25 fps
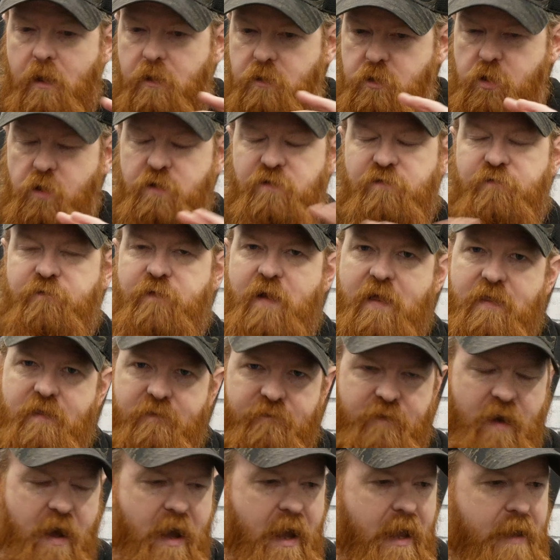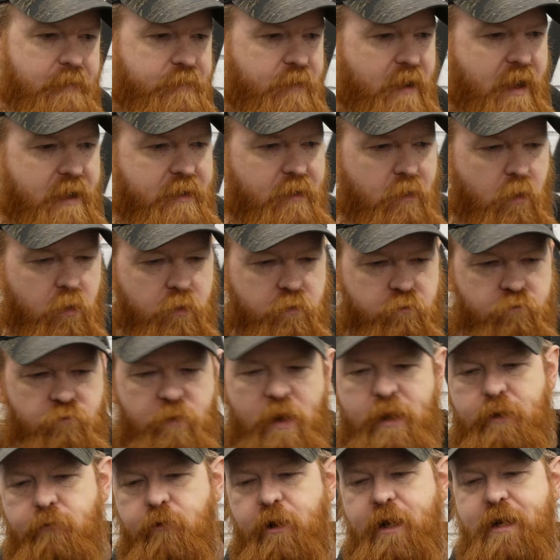Does fit the vibe and looks
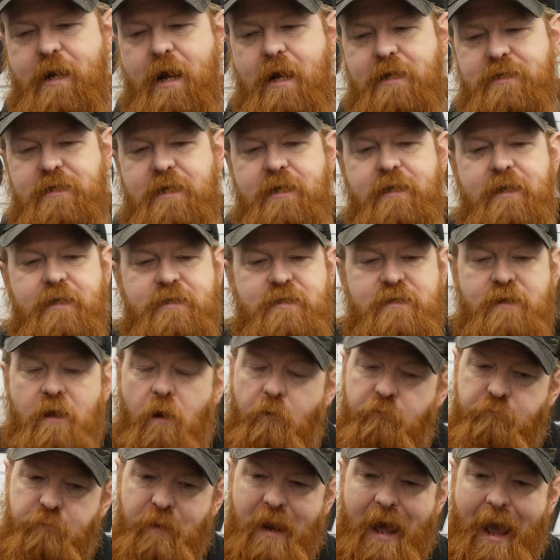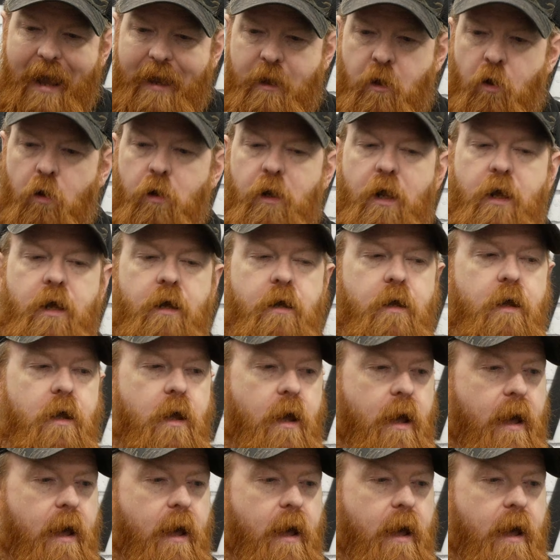really, really nice in this sort of black colour,